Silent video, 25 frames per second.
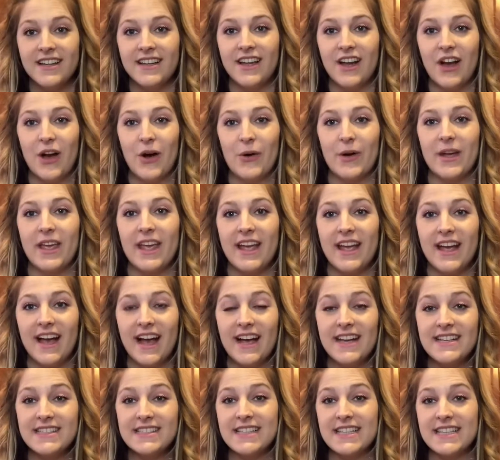Okay
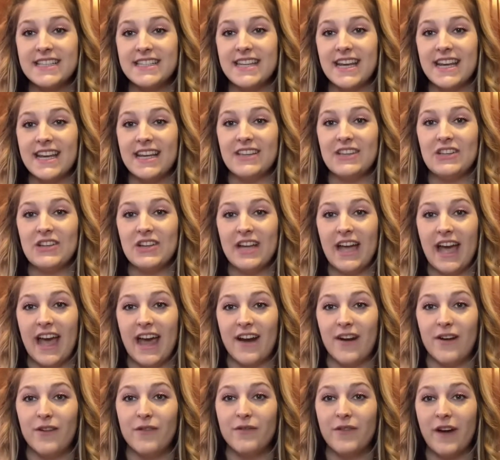guys, let's take a look at
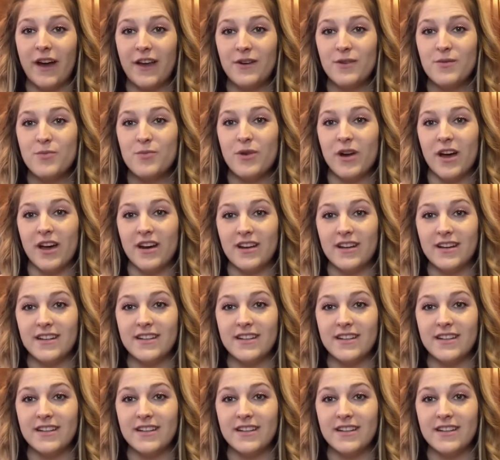our final product.